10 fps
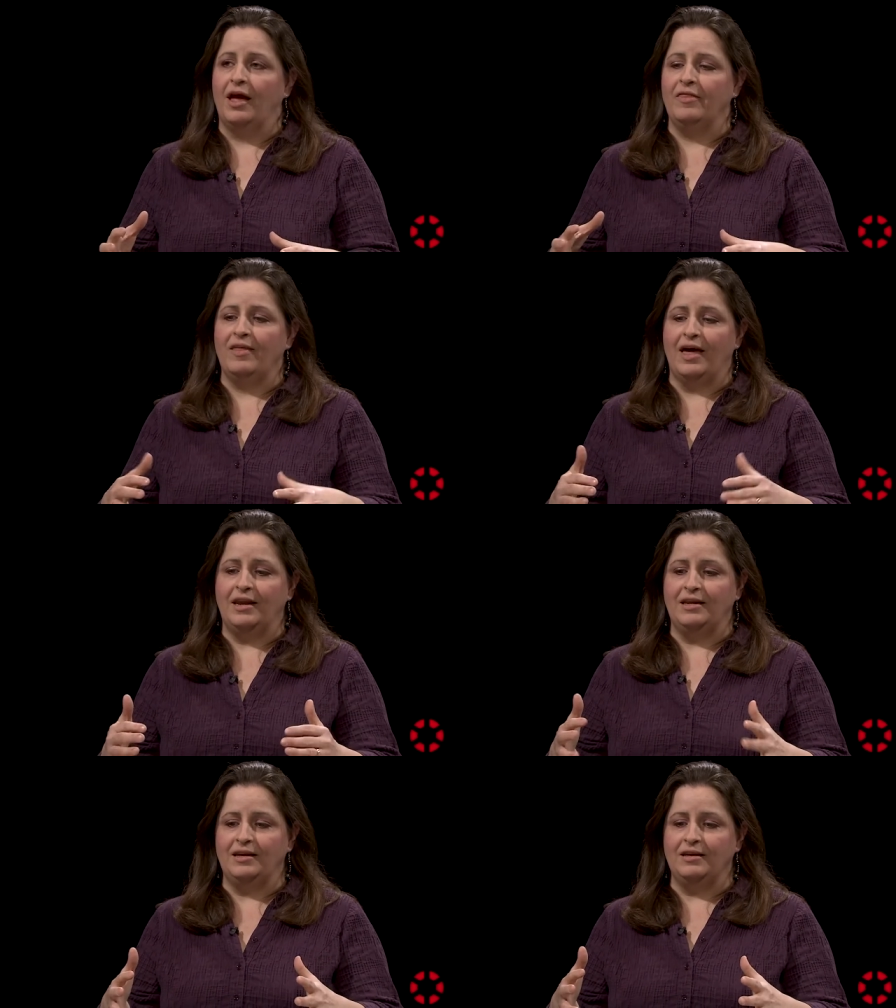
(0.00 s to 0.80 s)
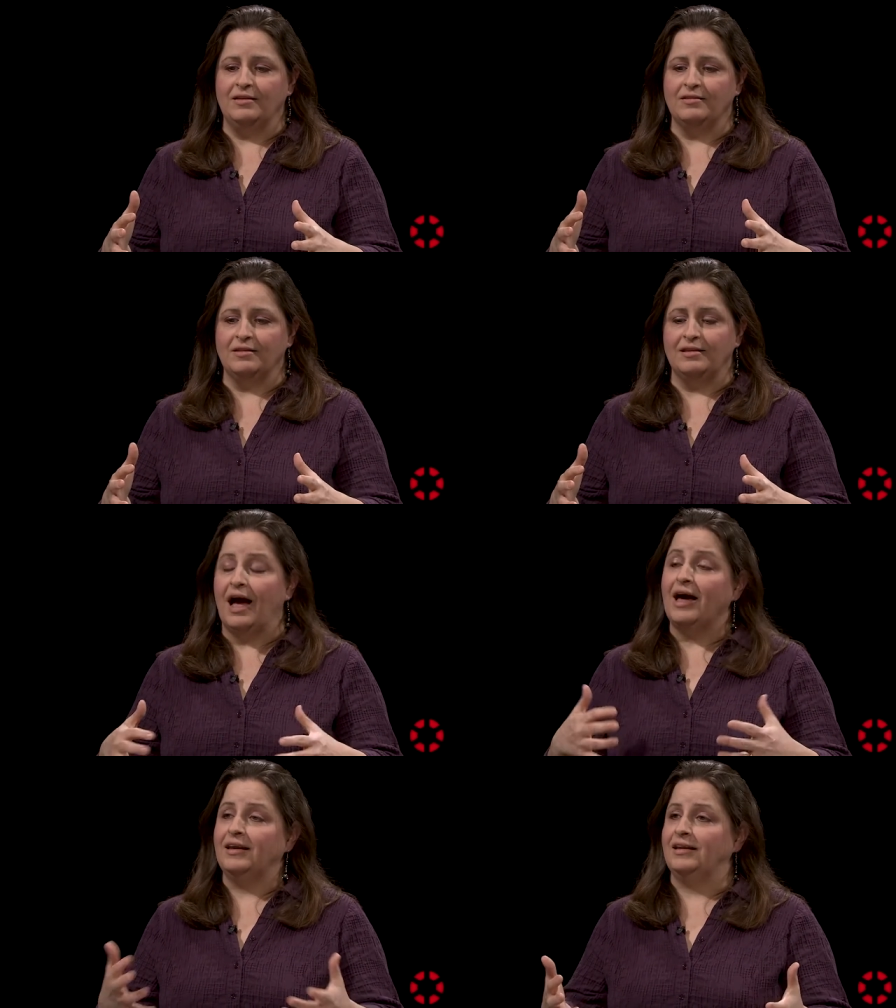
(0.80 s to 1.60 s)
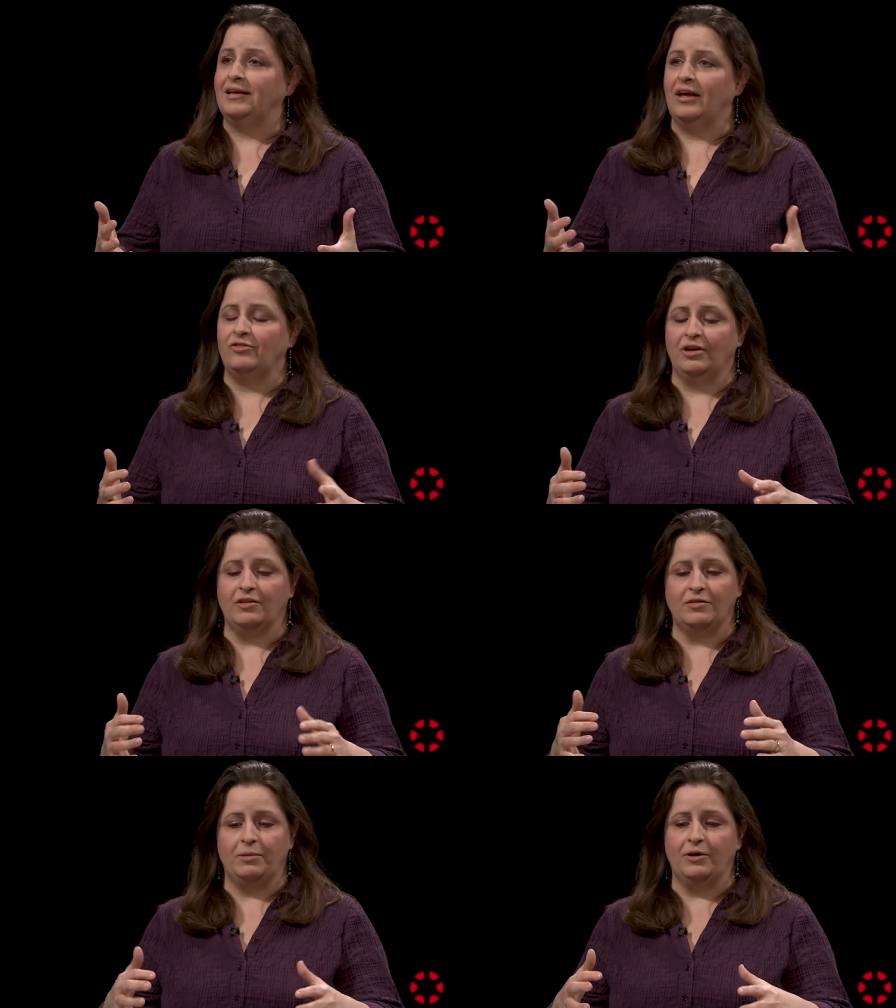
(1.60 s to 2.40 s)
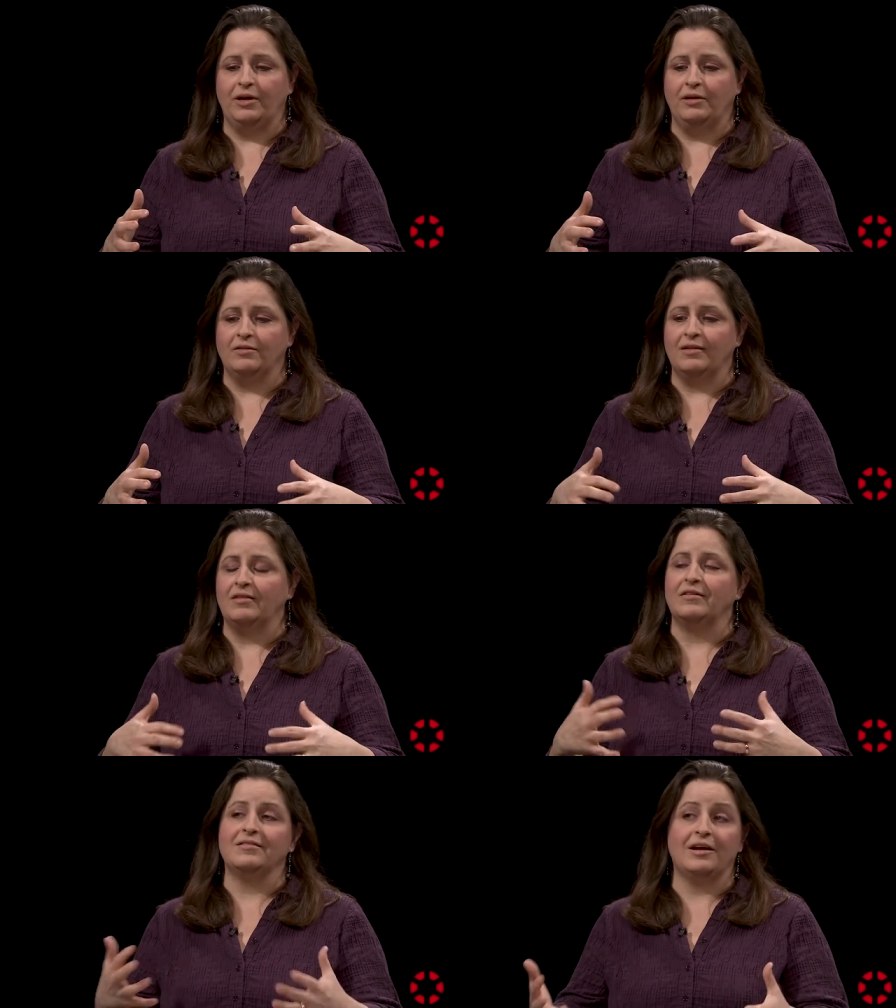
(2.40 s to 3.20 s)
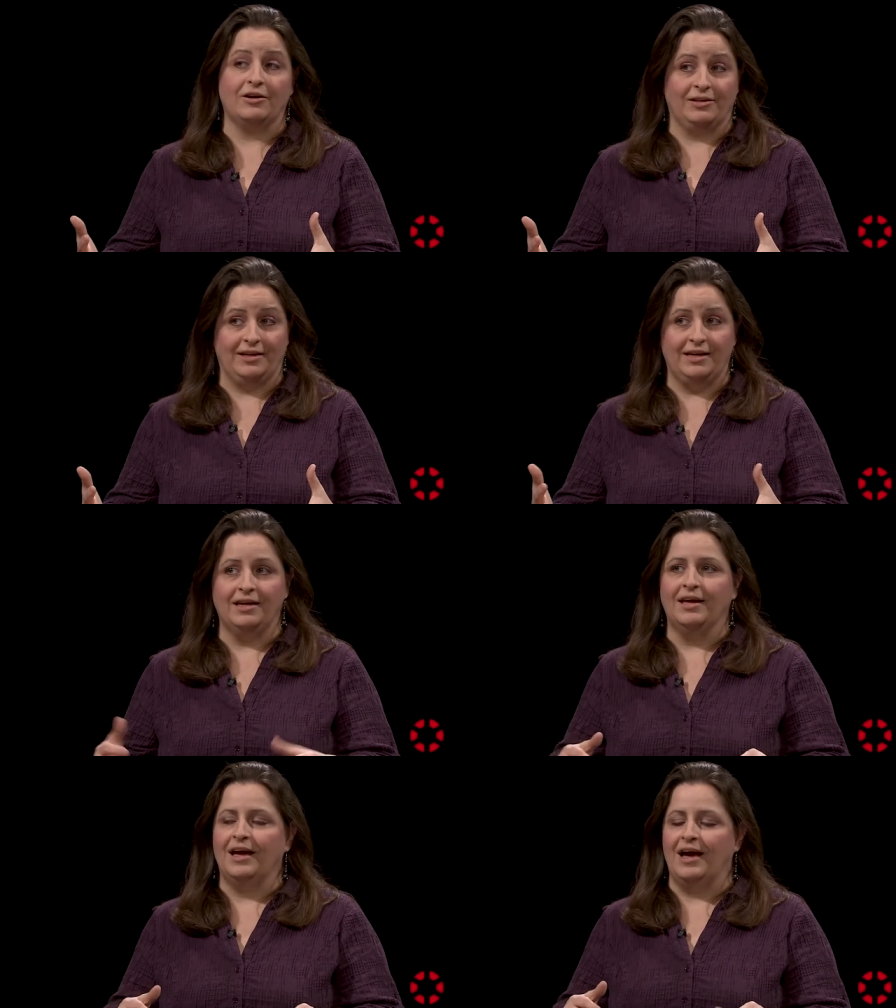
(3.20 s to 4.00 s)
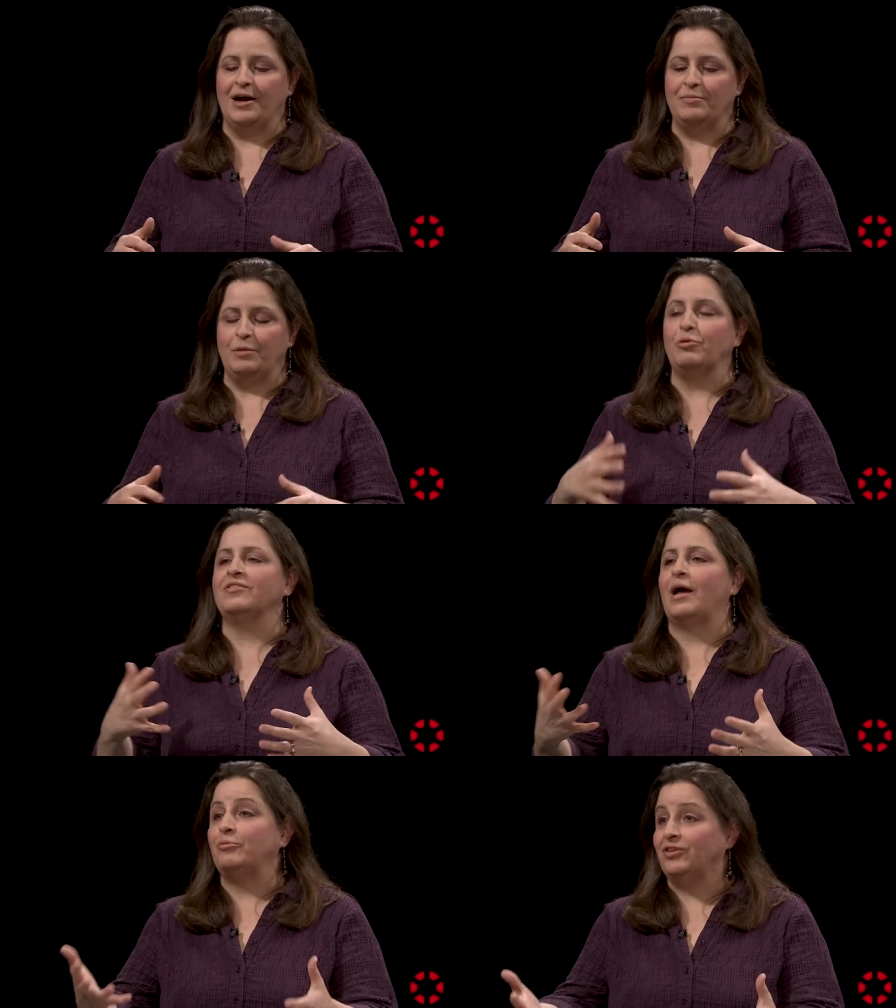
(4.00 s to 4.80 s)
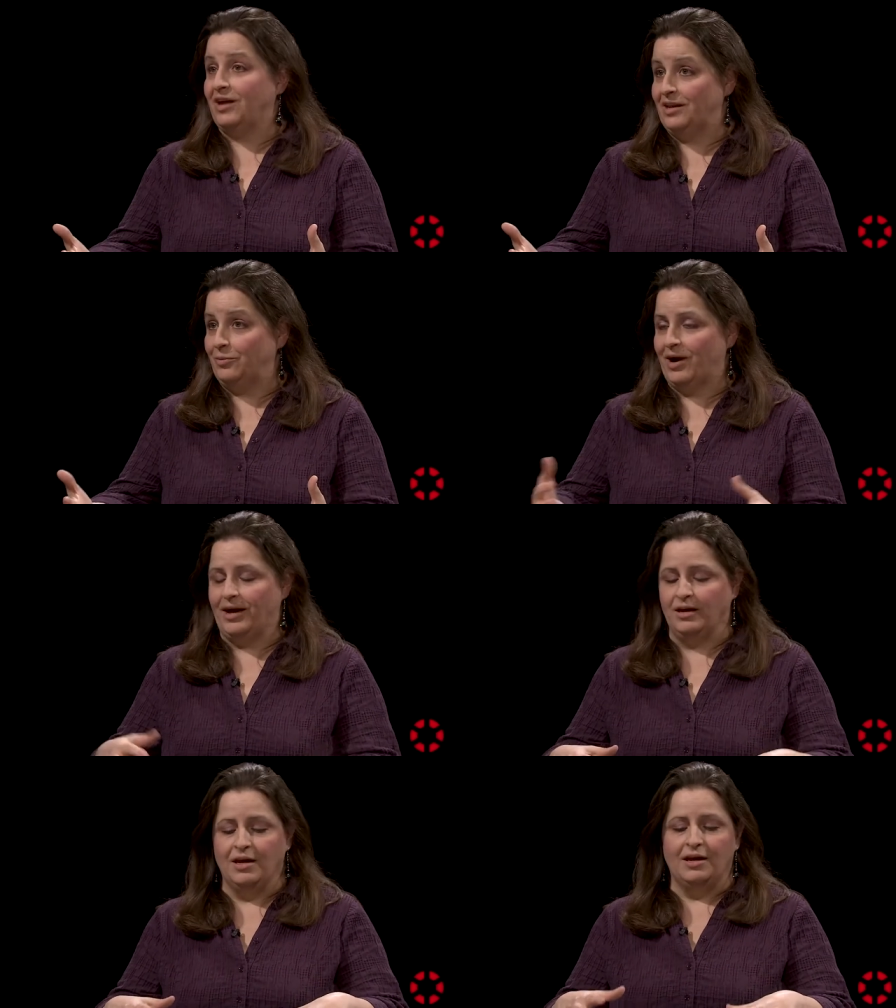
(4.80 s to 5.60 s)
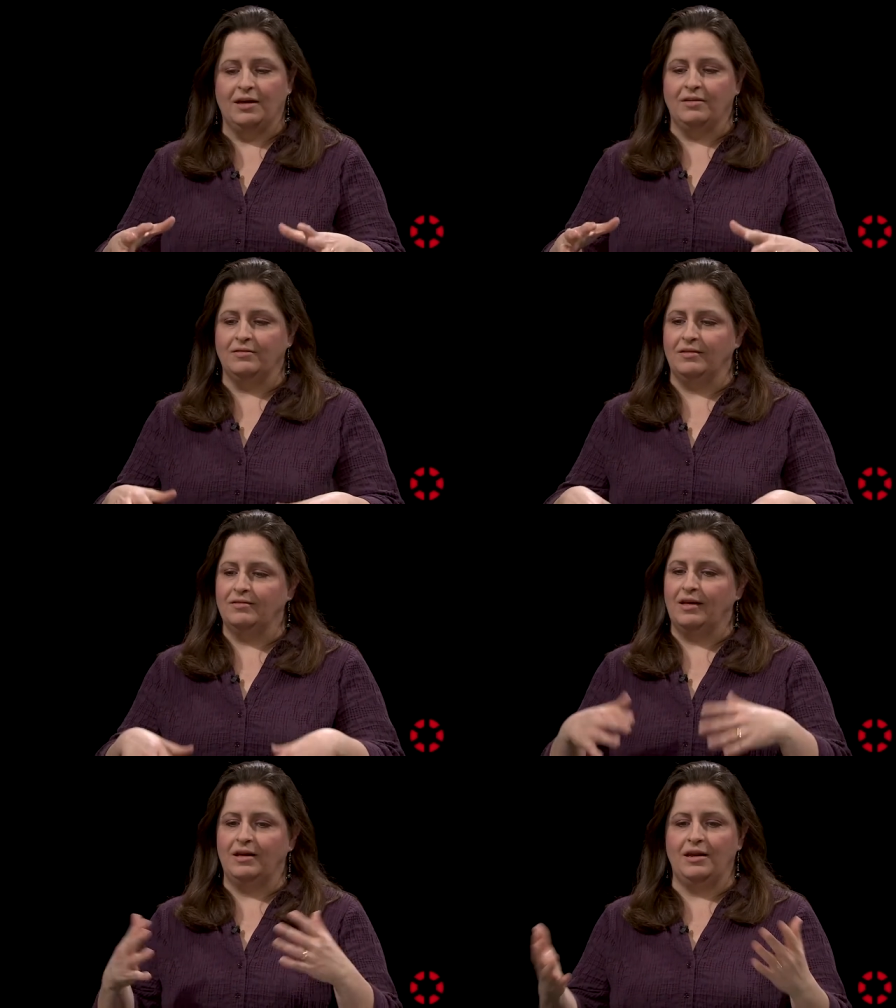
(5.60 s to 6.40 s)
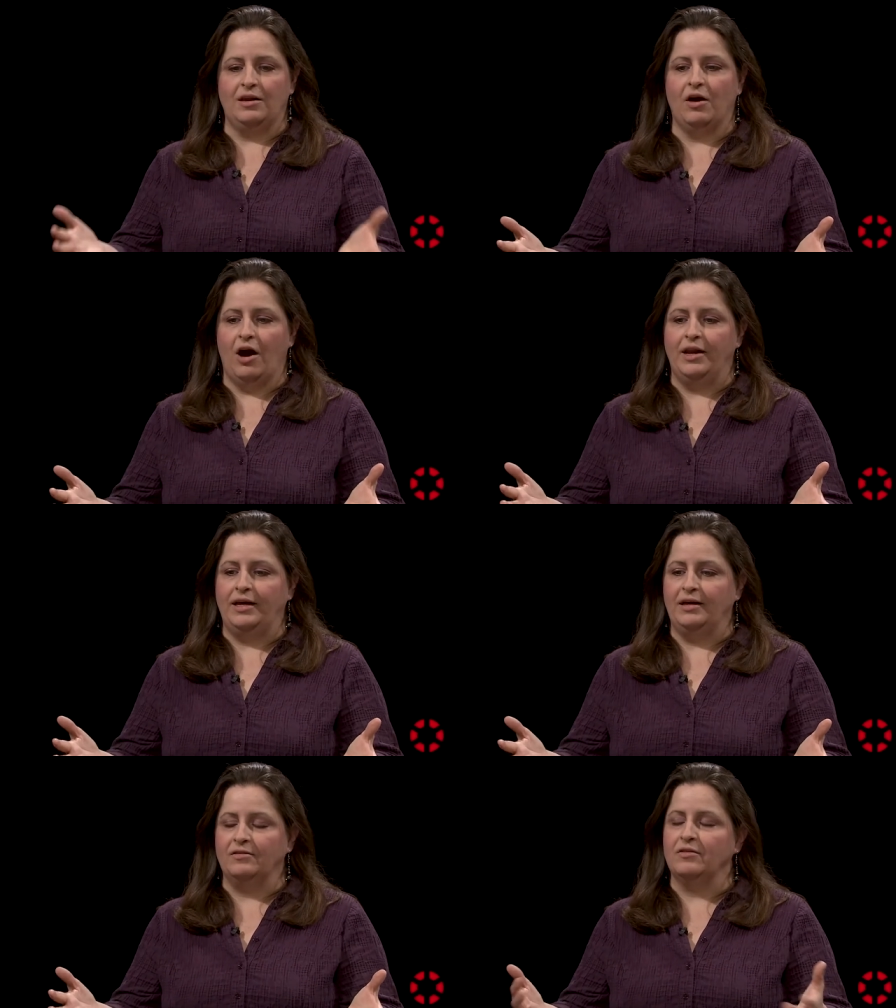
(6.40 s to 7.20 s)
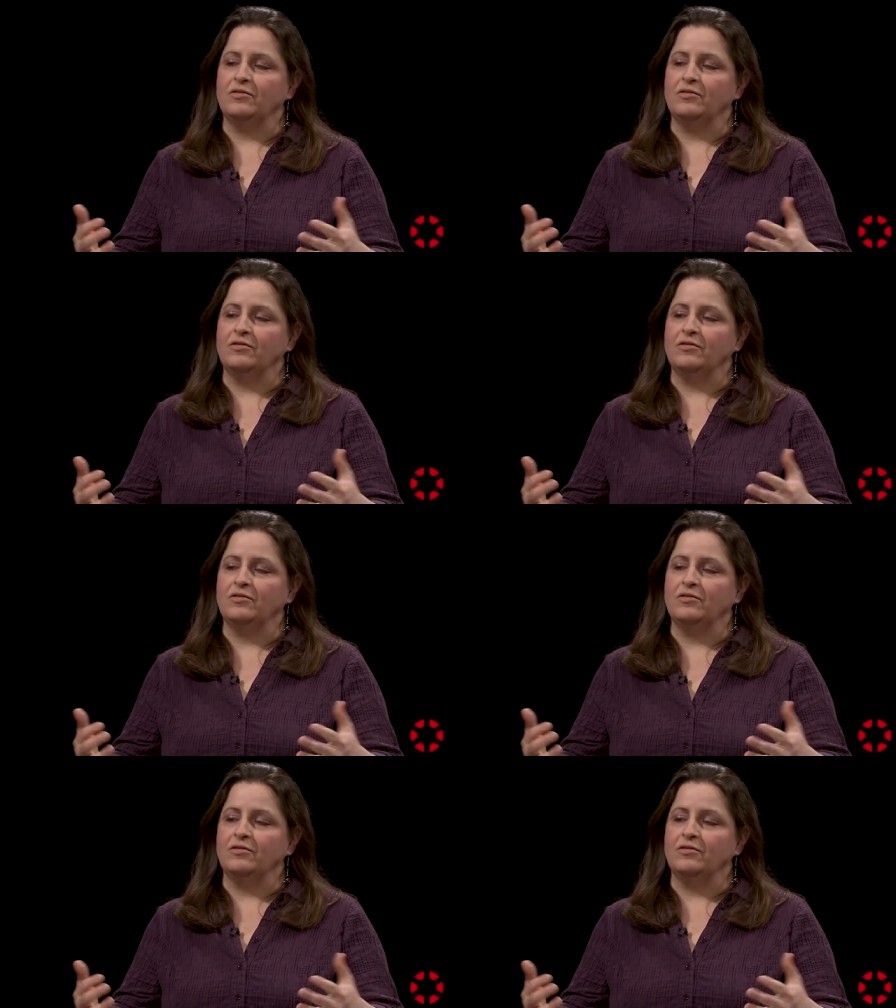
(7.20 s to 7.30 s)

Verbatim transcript: and that it is not an engaging experience necessarily, um, the perception anyway, is to sit in an audience.